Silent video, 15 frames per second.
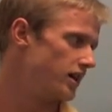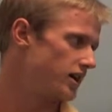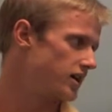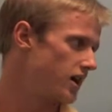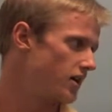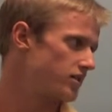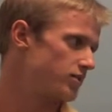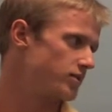
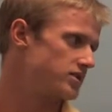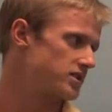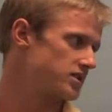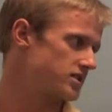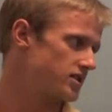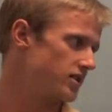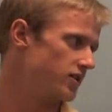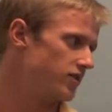
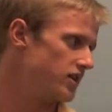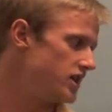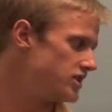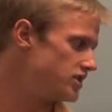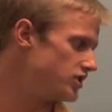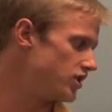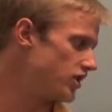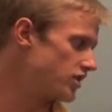characteristics of
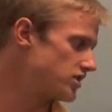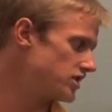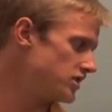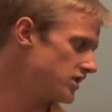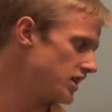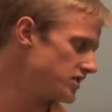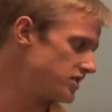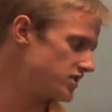each
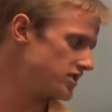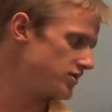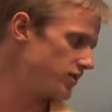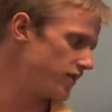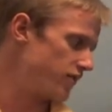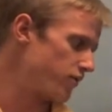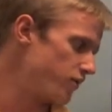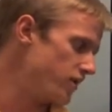junction. As you can see, we
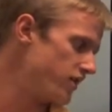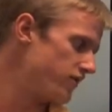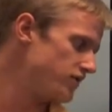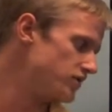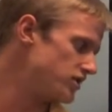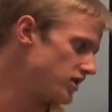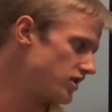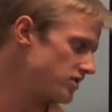have 3
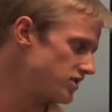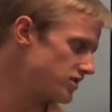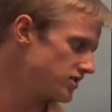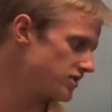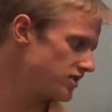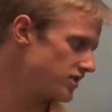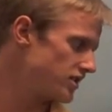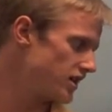different
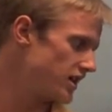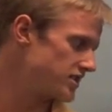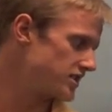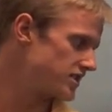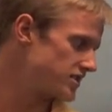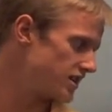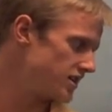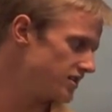junctures. As
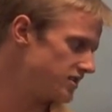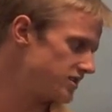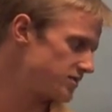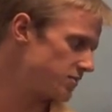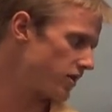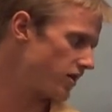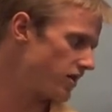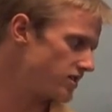I said,
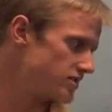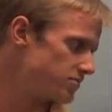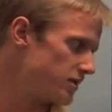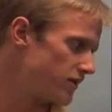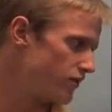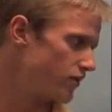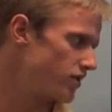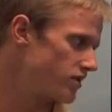spur gears and
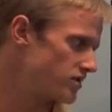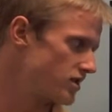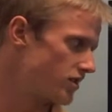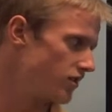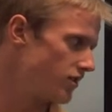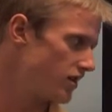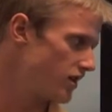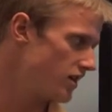bevel gears
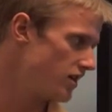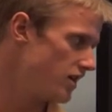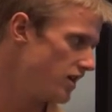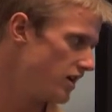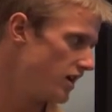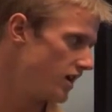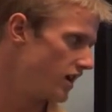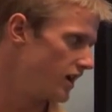earlier.
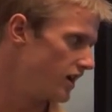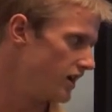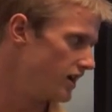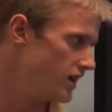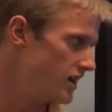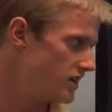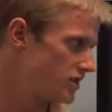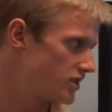
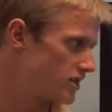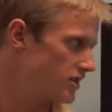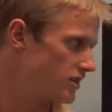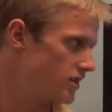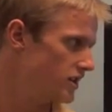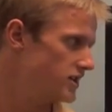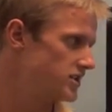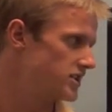Each
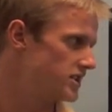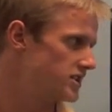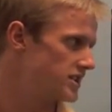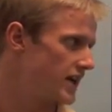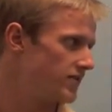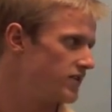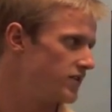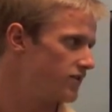listed
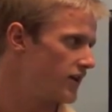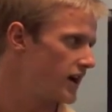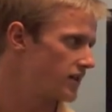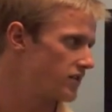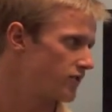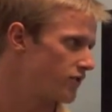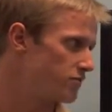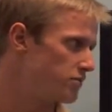safety
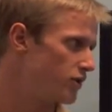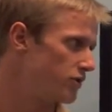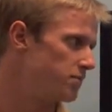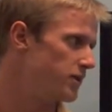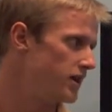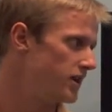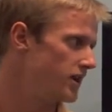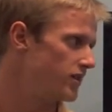factor for both
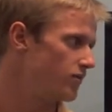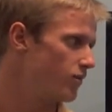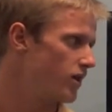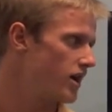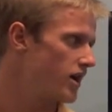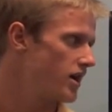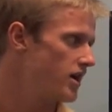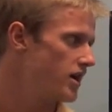bending and
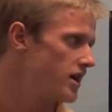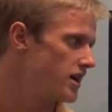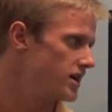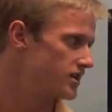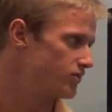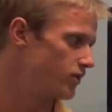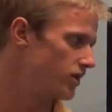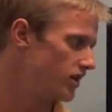wear,
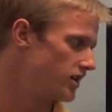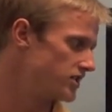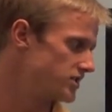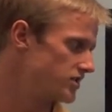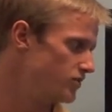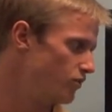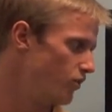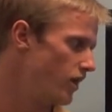as well
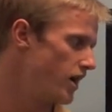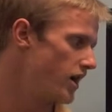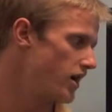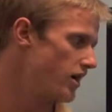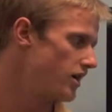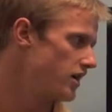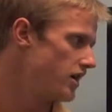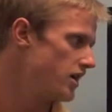as the
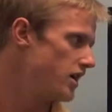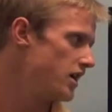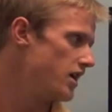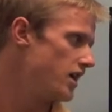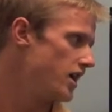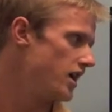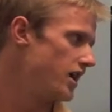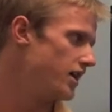wear
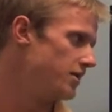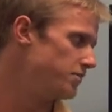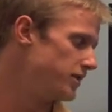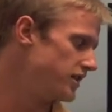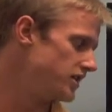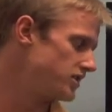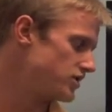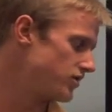and
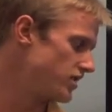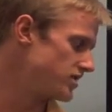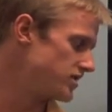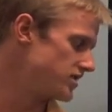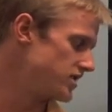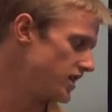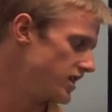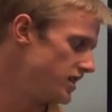bending
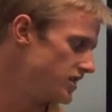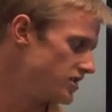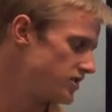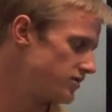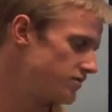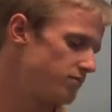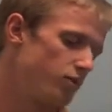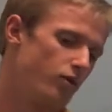stresses at
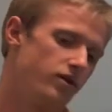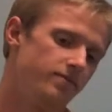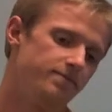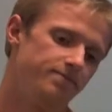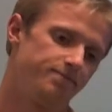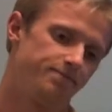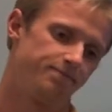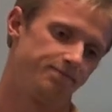each point.
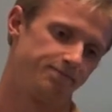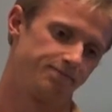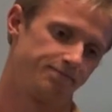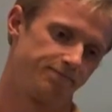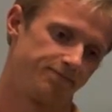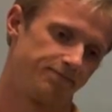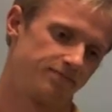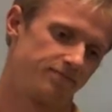
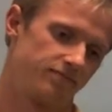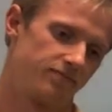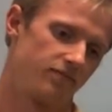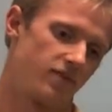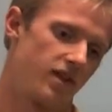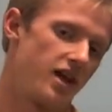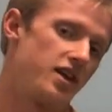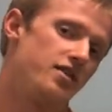
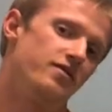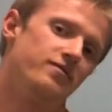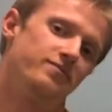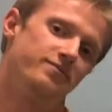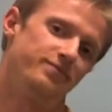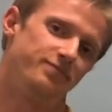Thank you.